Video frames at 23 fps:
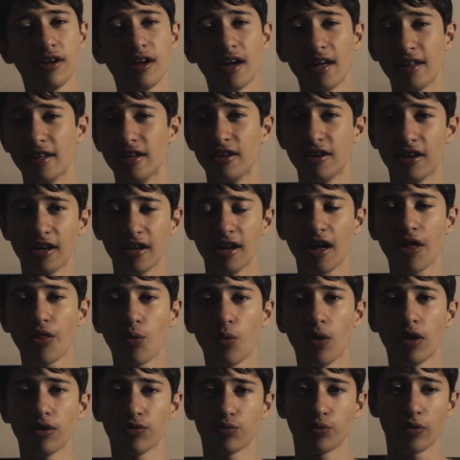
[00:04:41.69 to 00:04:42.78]
and then you get other
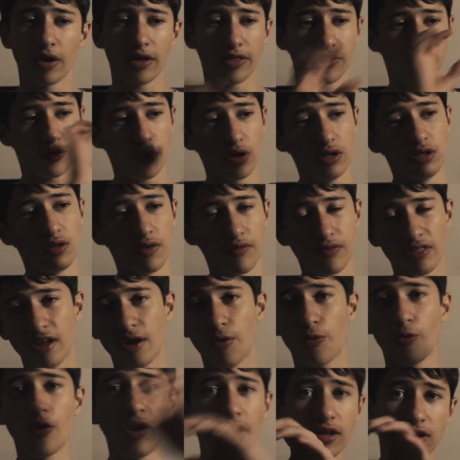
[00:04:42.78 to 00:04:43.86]
ones where the green's over there,
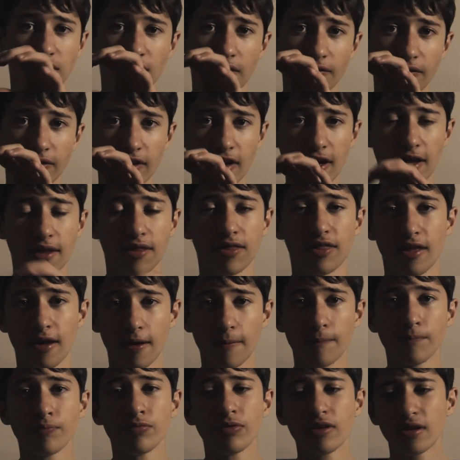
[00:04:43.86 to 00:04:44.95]
red's over there,